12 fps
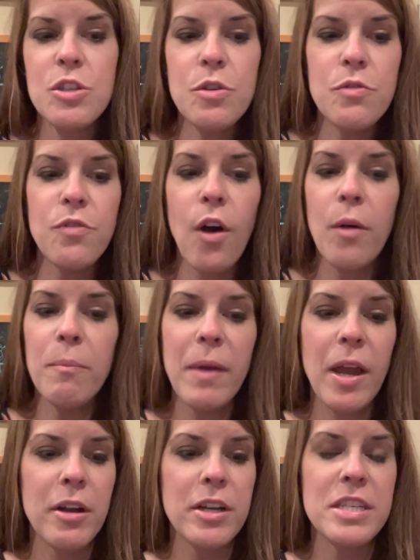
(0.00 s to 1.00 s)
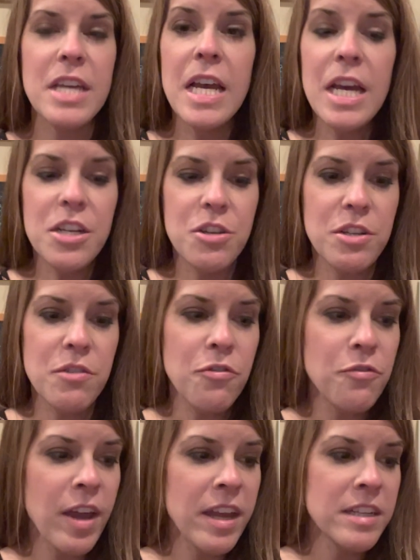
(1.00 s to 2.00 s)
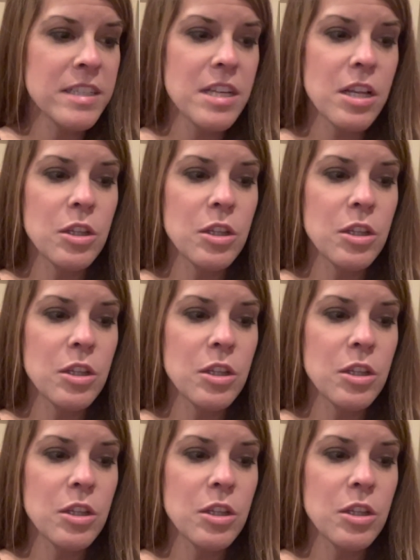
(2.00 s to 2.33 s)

who fought in Paris to defend